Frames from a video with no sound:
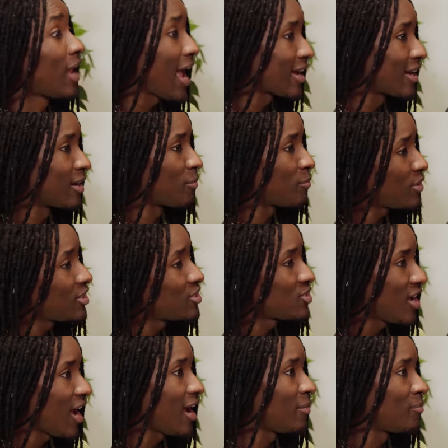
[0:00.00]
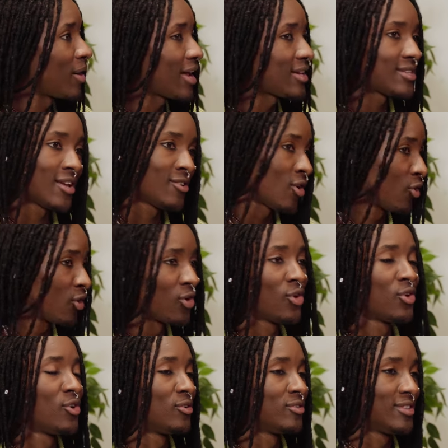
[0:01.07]
like and appreciate. 100%. But I said,
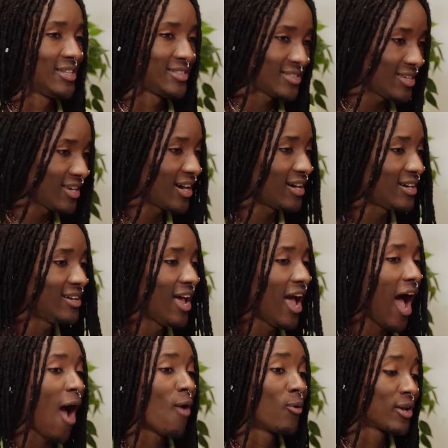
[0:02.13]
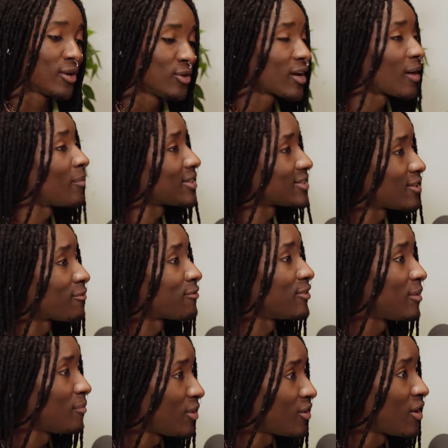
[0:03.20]
No. This year, I want to look at myself
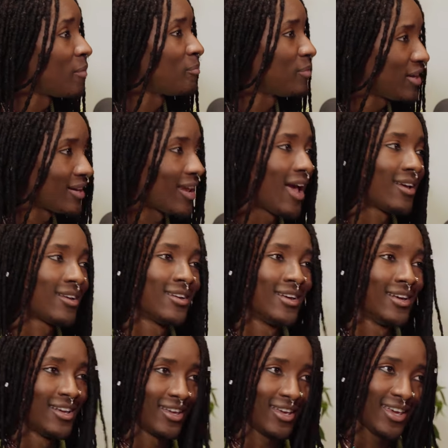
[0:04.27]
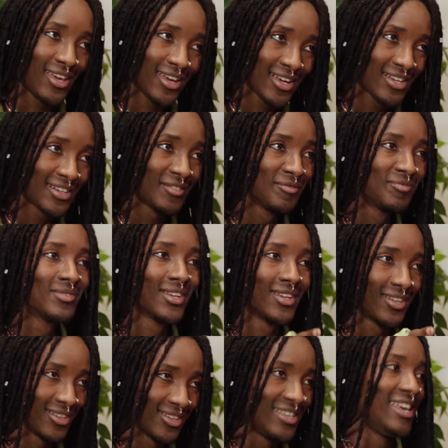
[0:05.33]
in the mirror and be like, Ian,
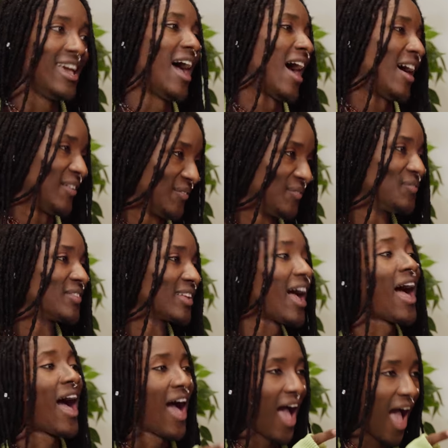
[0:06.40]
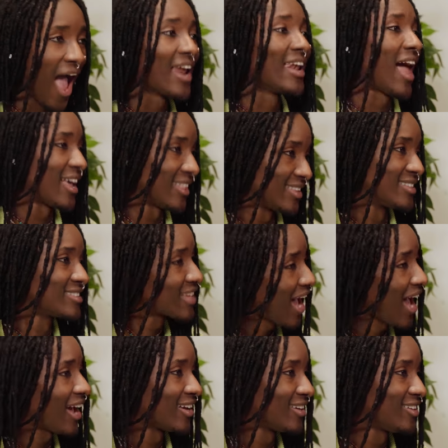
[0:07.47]
yeah, I like this
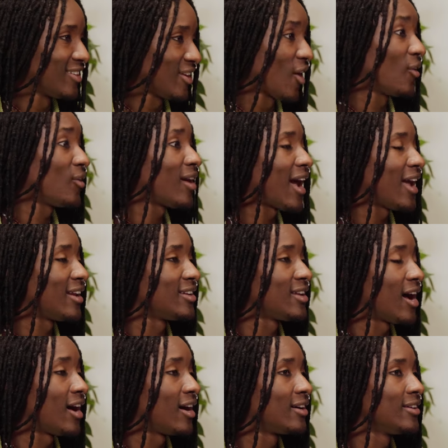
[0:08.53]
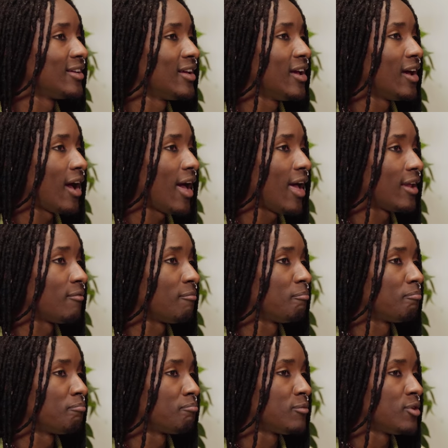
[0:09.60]
guy, mm-hmm. you know?
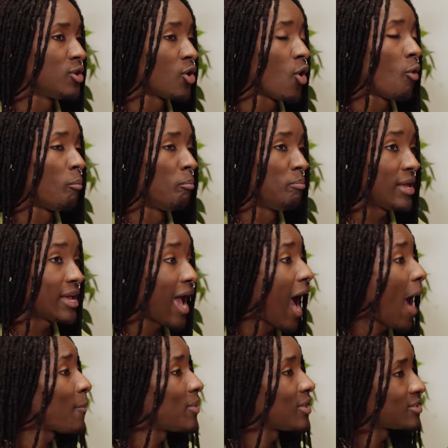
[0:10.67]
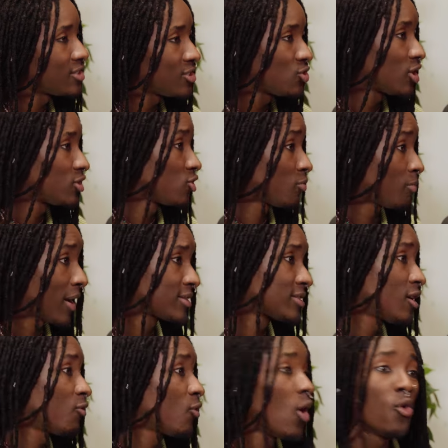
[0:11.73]
And you know, being happy and situated with
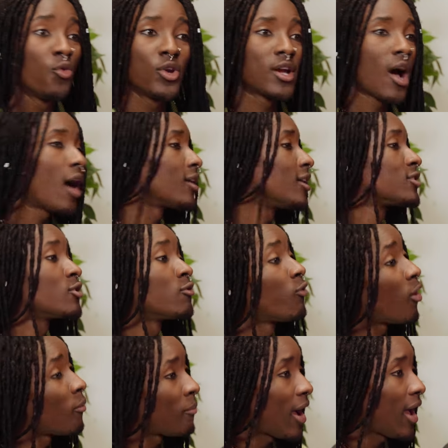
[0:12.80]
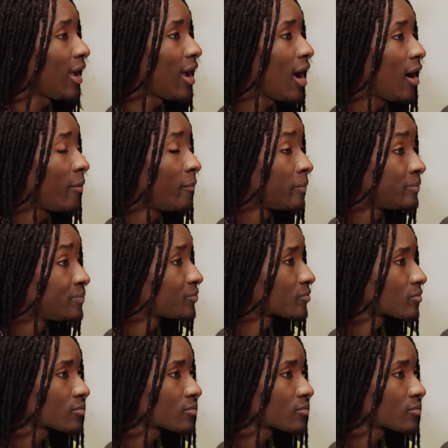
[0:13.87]
myself, regardless of what my